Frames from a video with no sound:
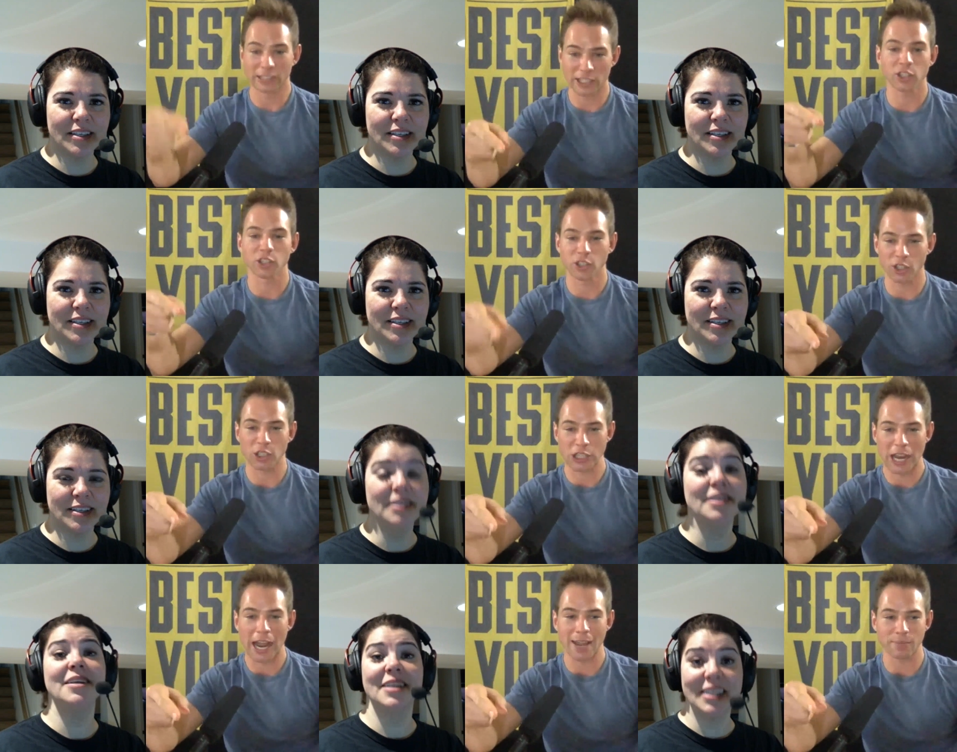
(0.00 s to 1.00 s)
Speaker 1: and listen to
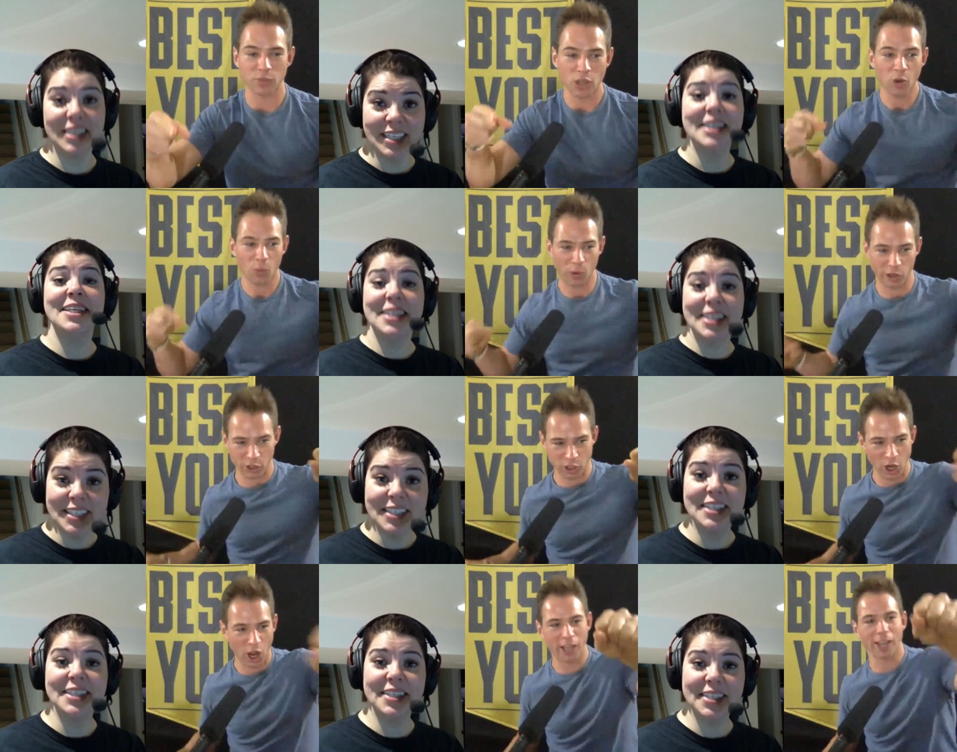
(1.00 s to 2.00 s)
the times where
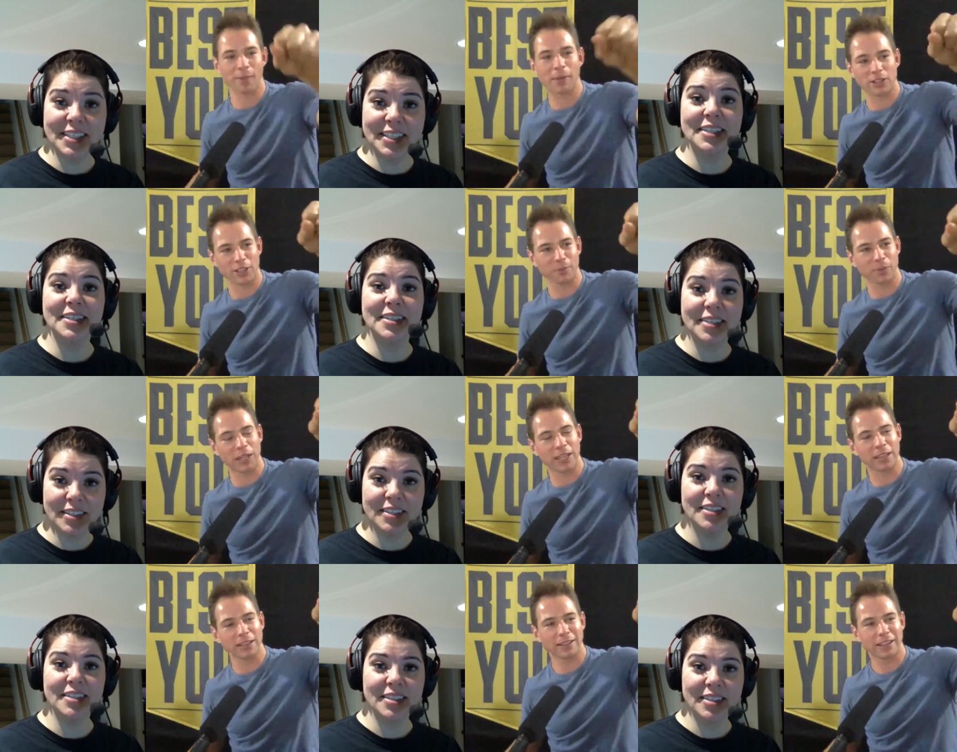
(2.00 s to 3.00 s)
they're talking about
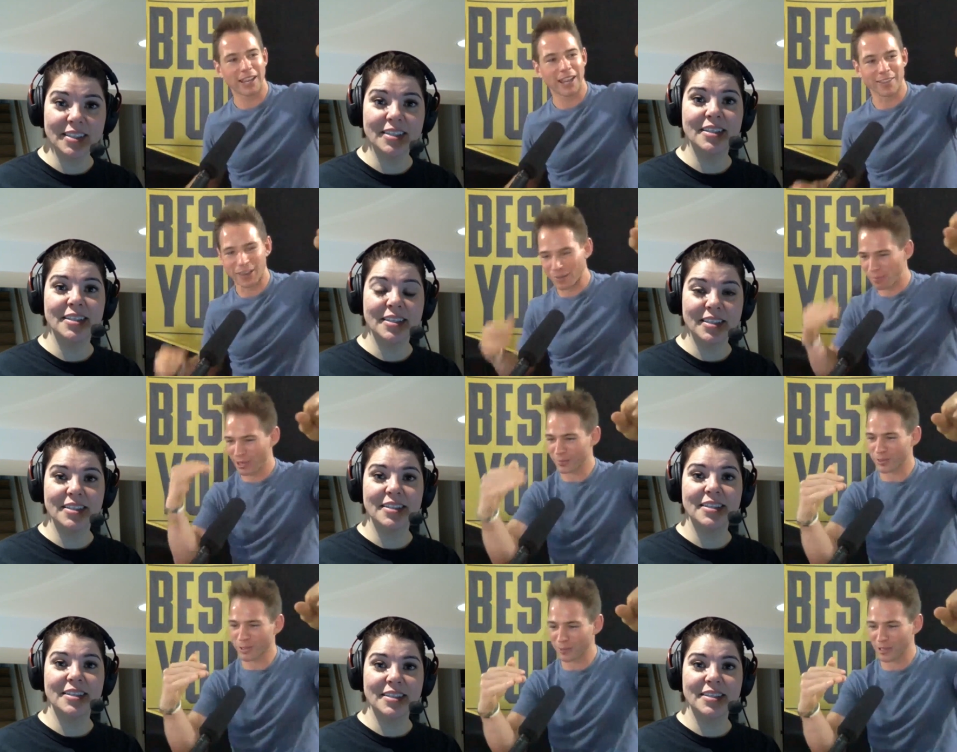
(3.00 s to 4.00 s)
something and then I
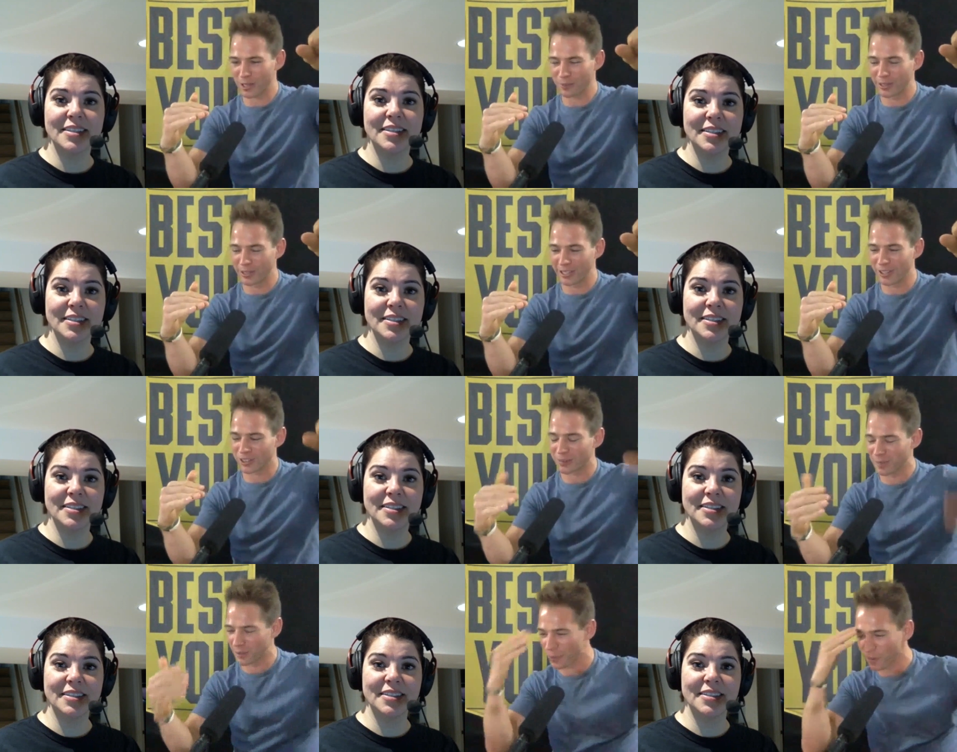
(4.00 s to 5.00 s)
bring up something completely else
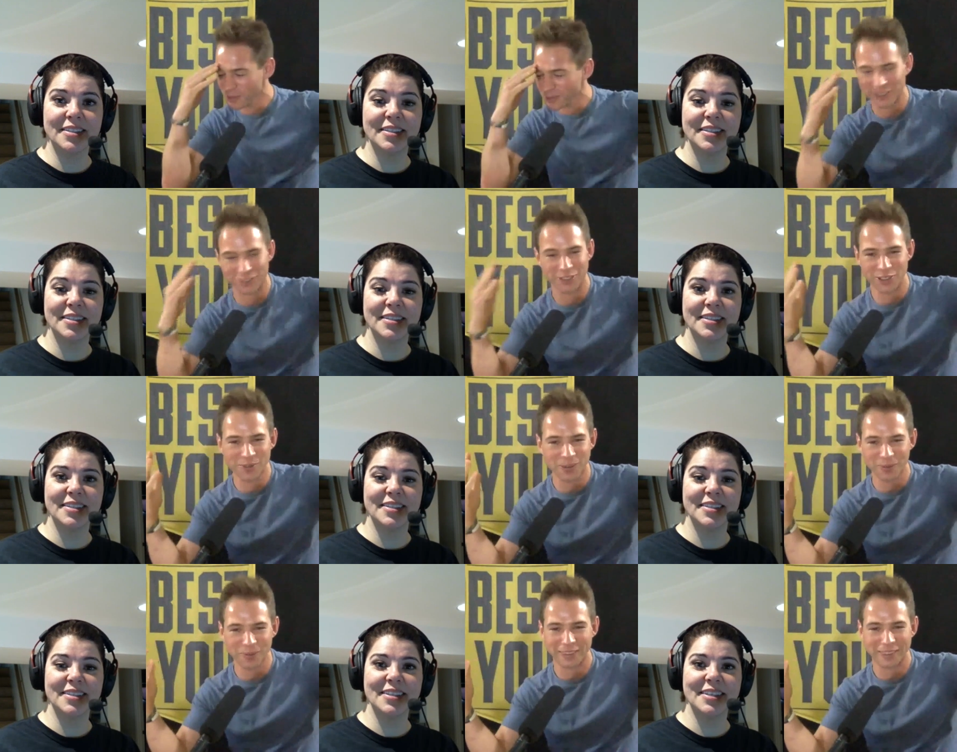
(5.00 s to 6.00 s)
and I'm like, what was I do?
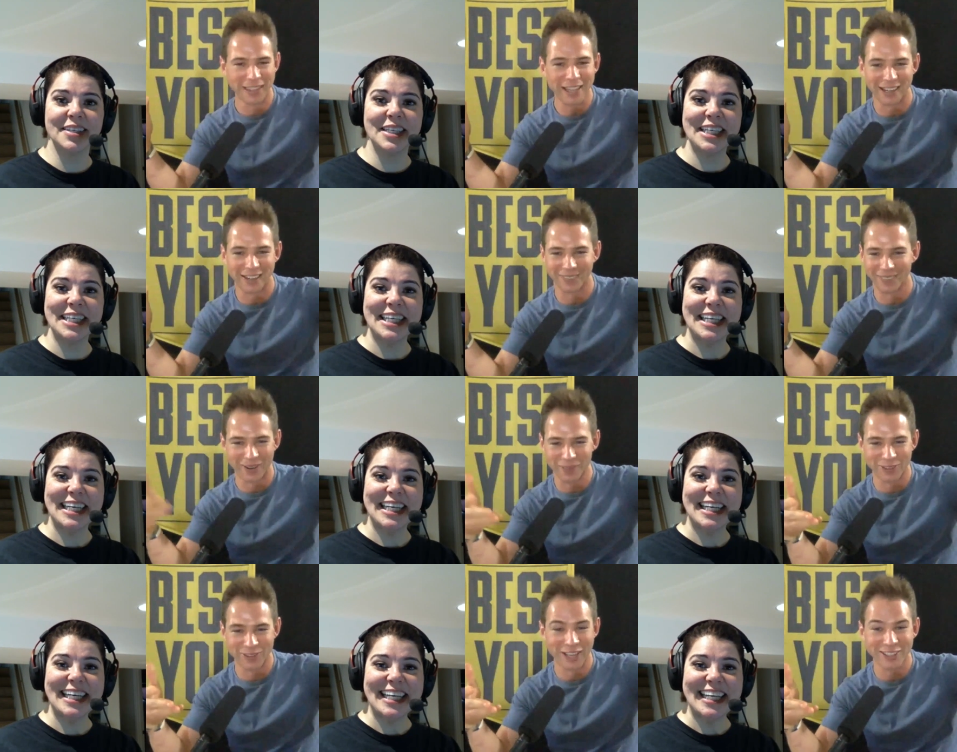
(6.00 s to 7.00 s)
What am I thinking? Well, I
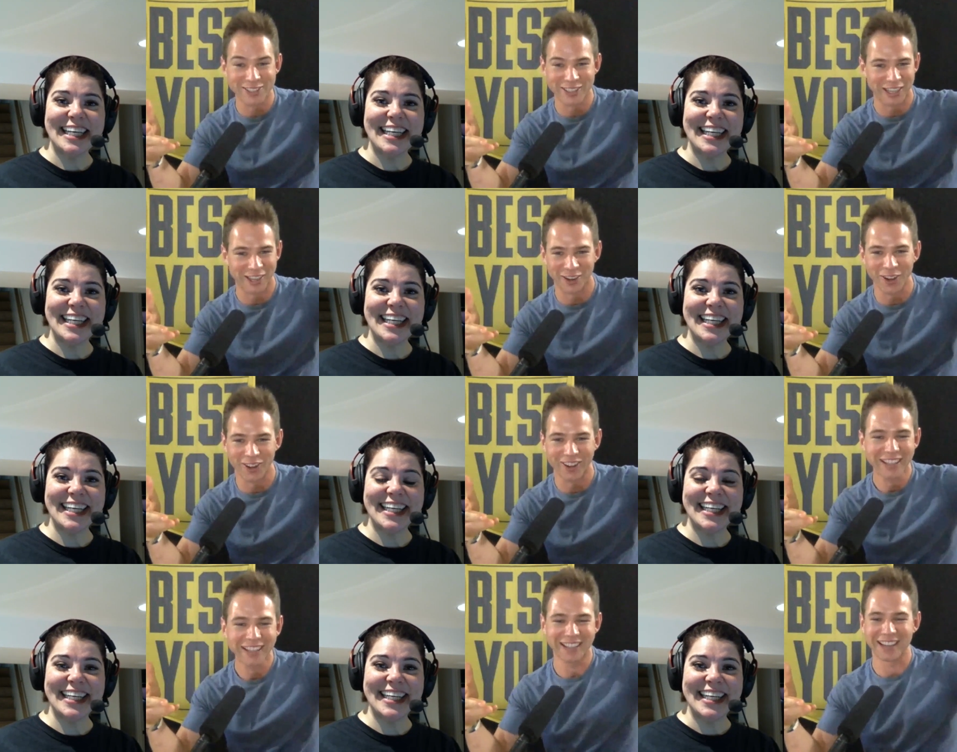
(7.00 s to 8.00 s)
was not listening at
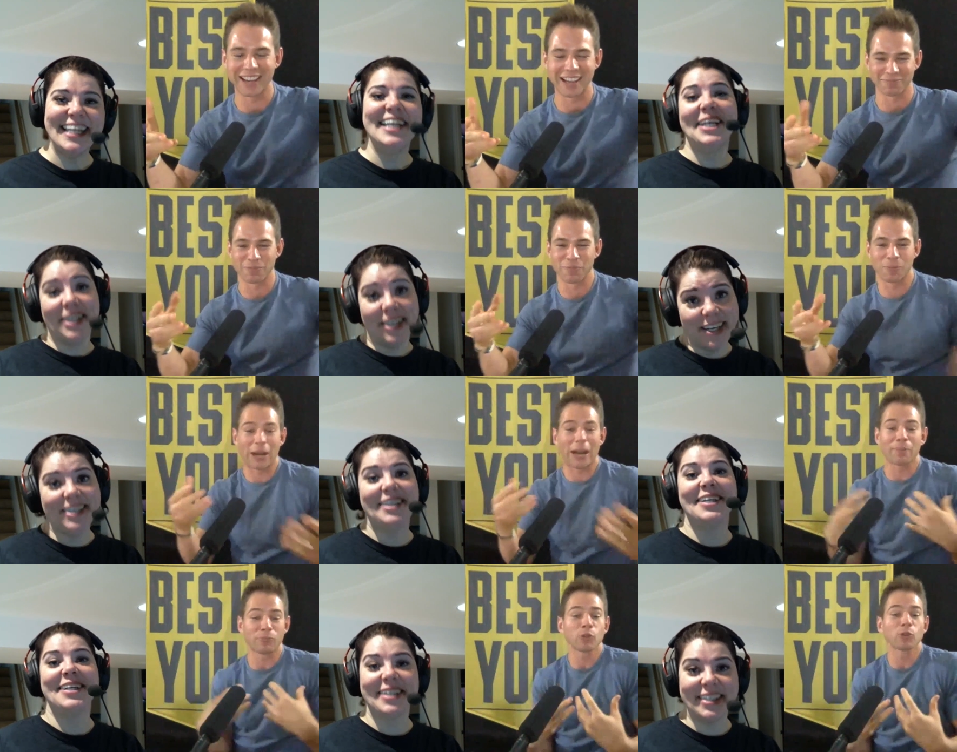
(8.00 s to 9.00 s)
all. Um,
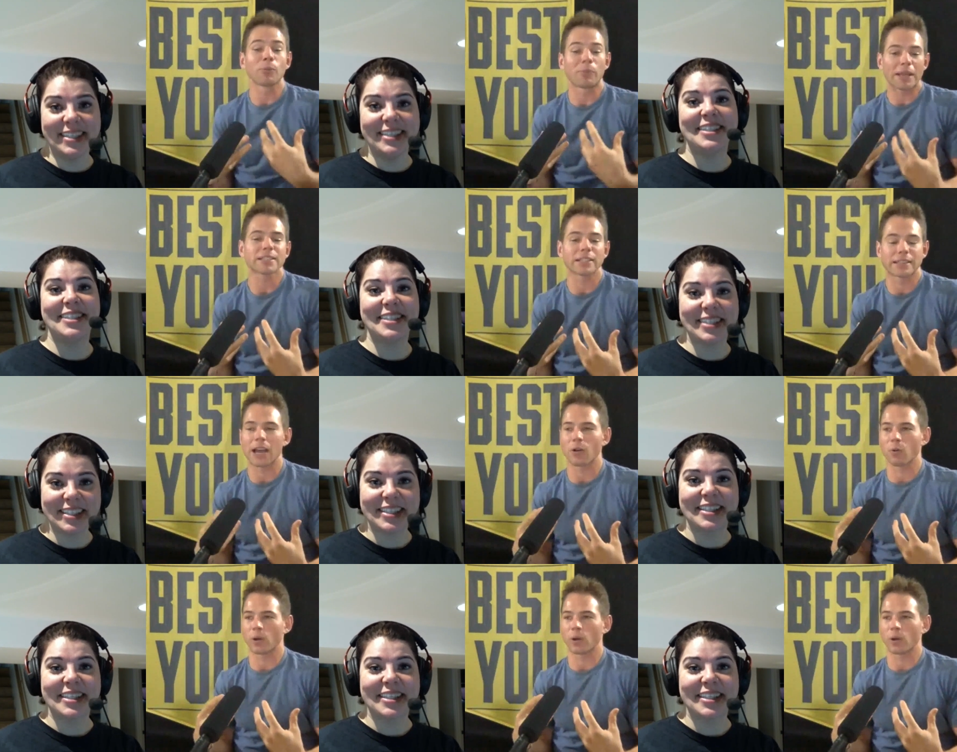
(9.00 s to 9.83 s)
but I do the best at